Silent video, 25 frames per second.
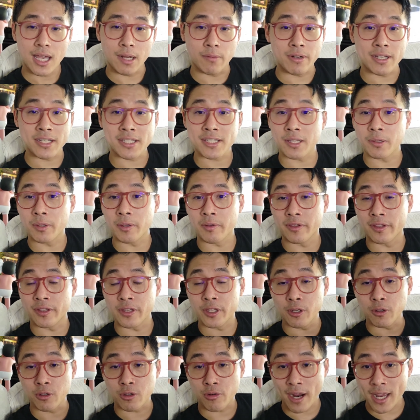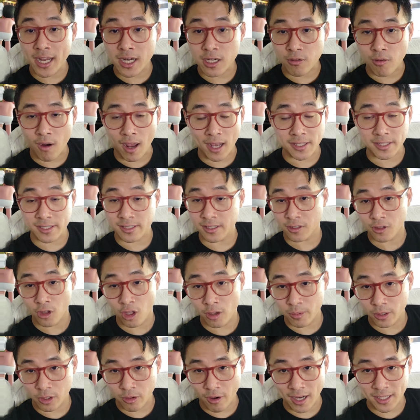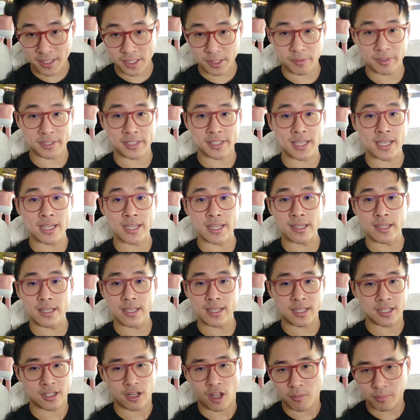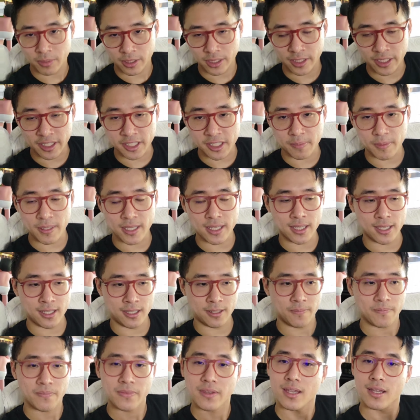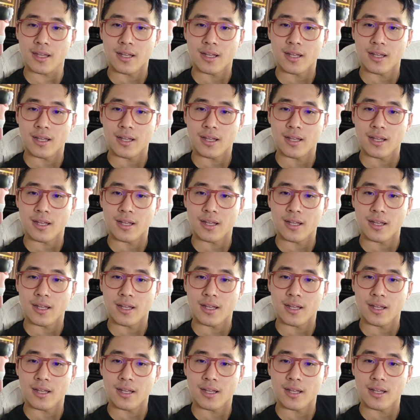And recently the Ukraine crisis and global crisis we're seeing economically speaking,